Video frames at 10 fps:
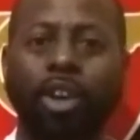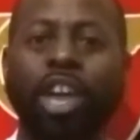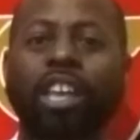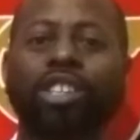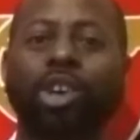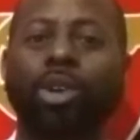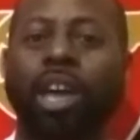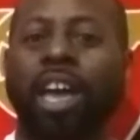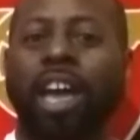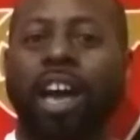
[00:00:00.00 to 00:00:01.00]
Okay,
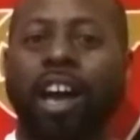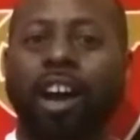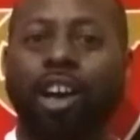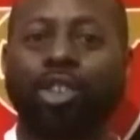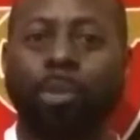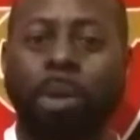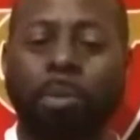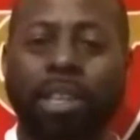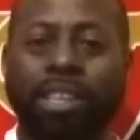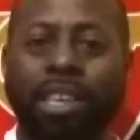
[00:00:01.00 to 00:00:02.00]
so at Arsenal
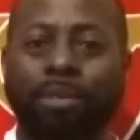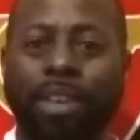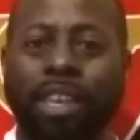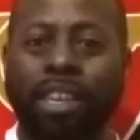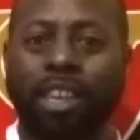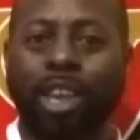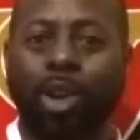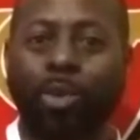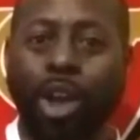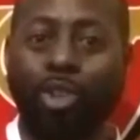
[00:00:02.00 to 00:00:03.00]
Republic TV,
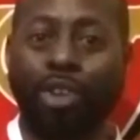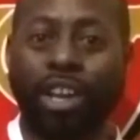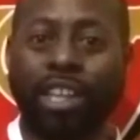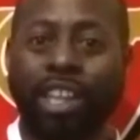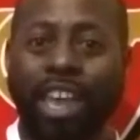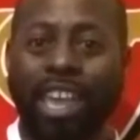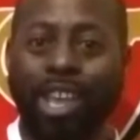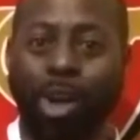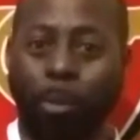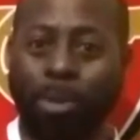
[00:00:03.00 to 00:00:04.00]
we are running
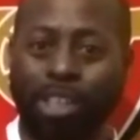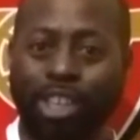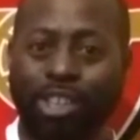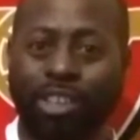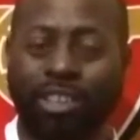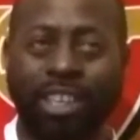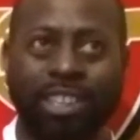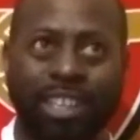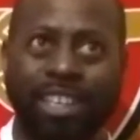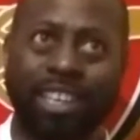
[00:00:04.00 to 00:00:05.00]
a competition.
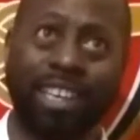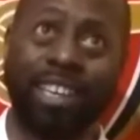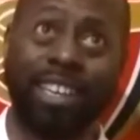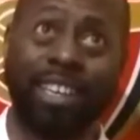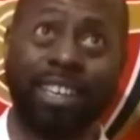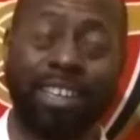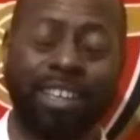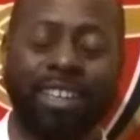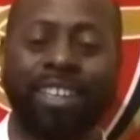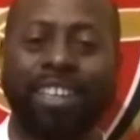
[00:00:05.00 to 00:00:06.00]

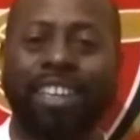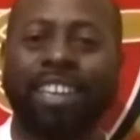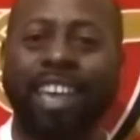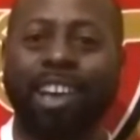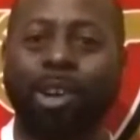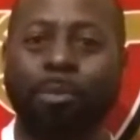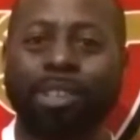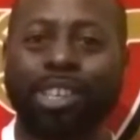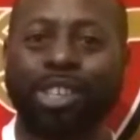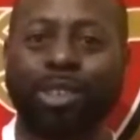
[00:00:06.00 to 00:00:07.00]
Da-da-da! Yeah, a
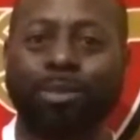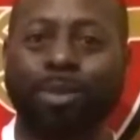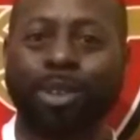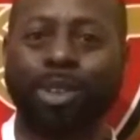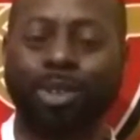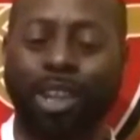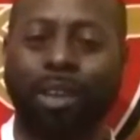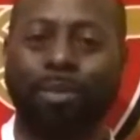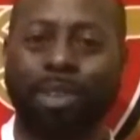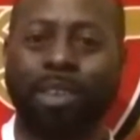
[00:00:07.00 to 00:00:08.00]
competition for you
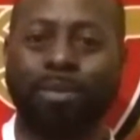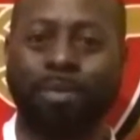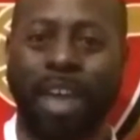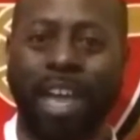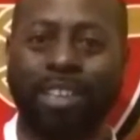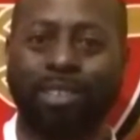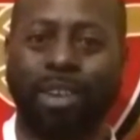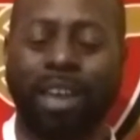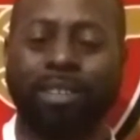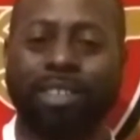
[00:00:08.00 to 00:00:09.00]
lovely fans
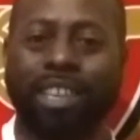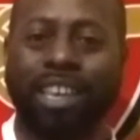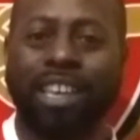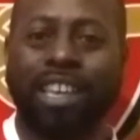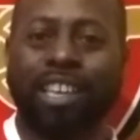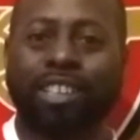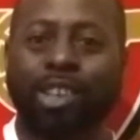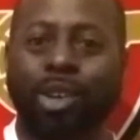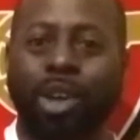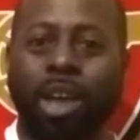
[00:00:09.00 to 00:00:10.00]
of ours.
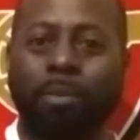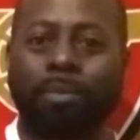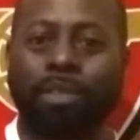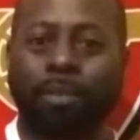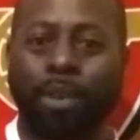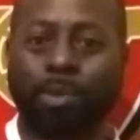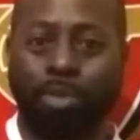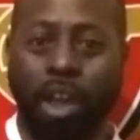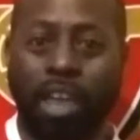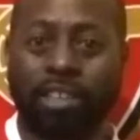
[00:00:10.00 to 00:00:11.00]
So the first
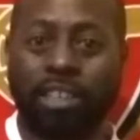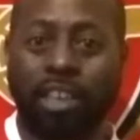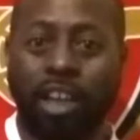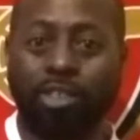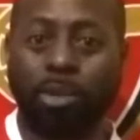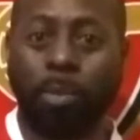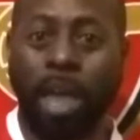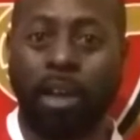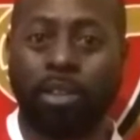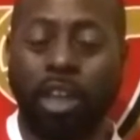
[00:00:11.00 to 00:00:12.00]
prize is a
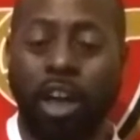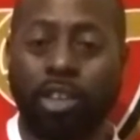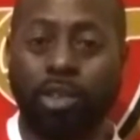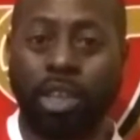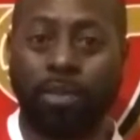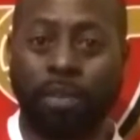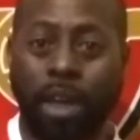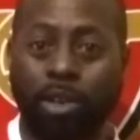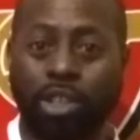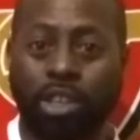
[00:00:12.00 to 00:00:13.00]
£100 Arsenal gift
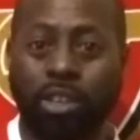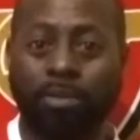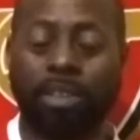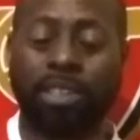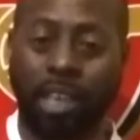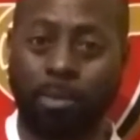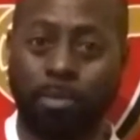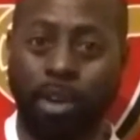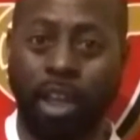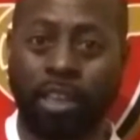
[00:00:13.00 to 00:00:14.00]
voucher. The
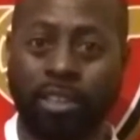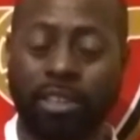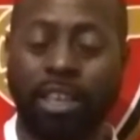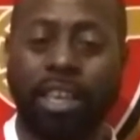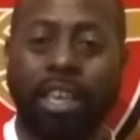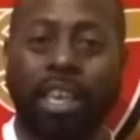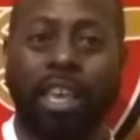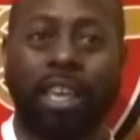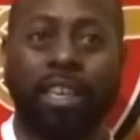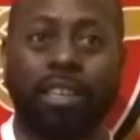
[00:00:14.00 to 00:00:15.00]
second prize
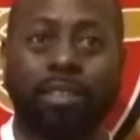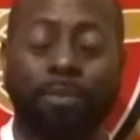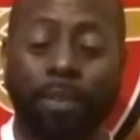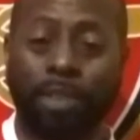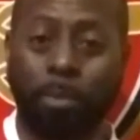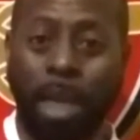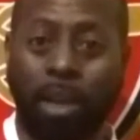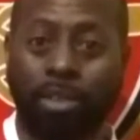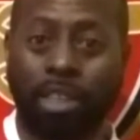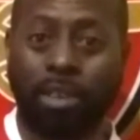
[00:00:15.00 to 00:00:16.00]
is
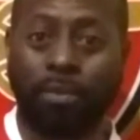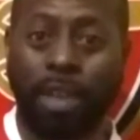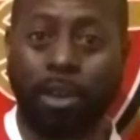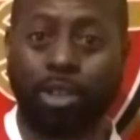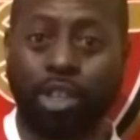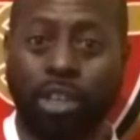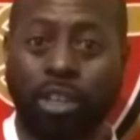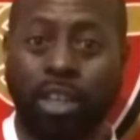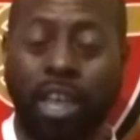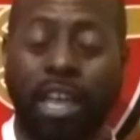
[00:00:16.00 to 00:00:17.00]
£50 gift
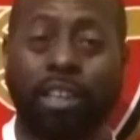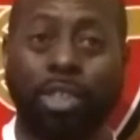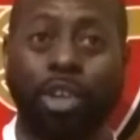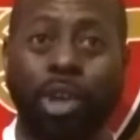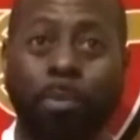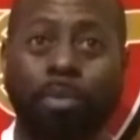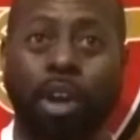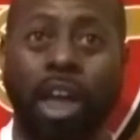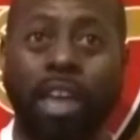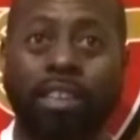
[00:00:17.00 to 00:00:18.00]
voucher. And the third
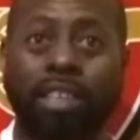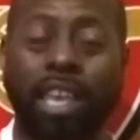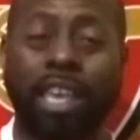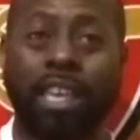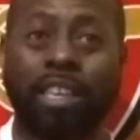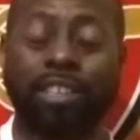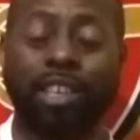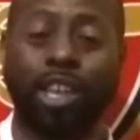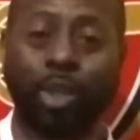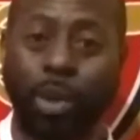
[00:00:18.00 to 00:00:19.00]
prize
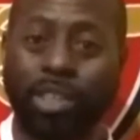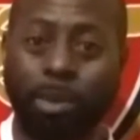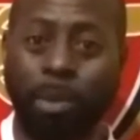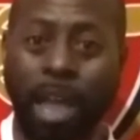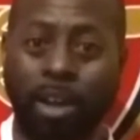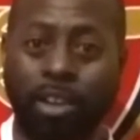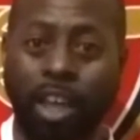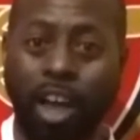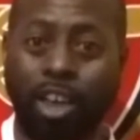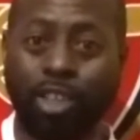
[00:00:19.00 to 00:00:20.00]
is a
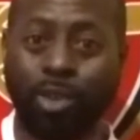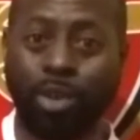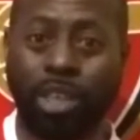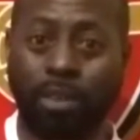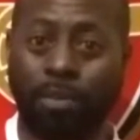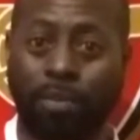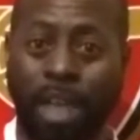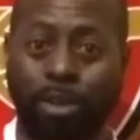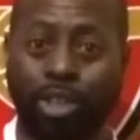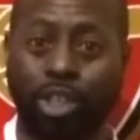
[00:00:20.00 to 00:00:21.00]
£20 Arsenal gift
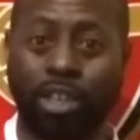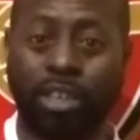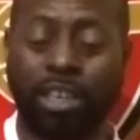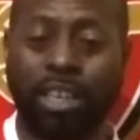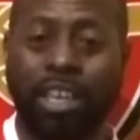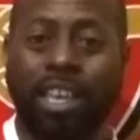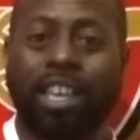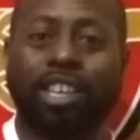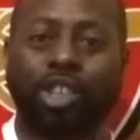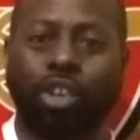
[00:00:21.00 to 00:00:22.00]
voucher.
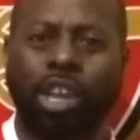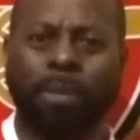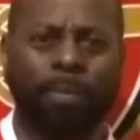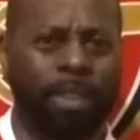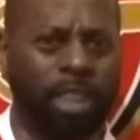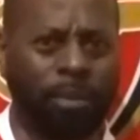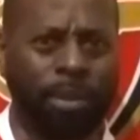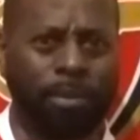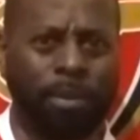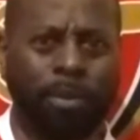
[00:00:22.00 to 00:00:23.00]
Sorry,
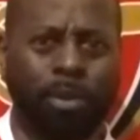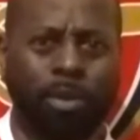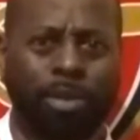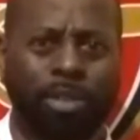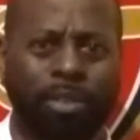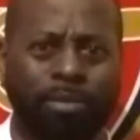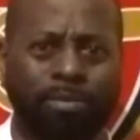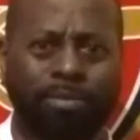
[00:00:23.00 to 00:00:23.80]
nothing for fourth.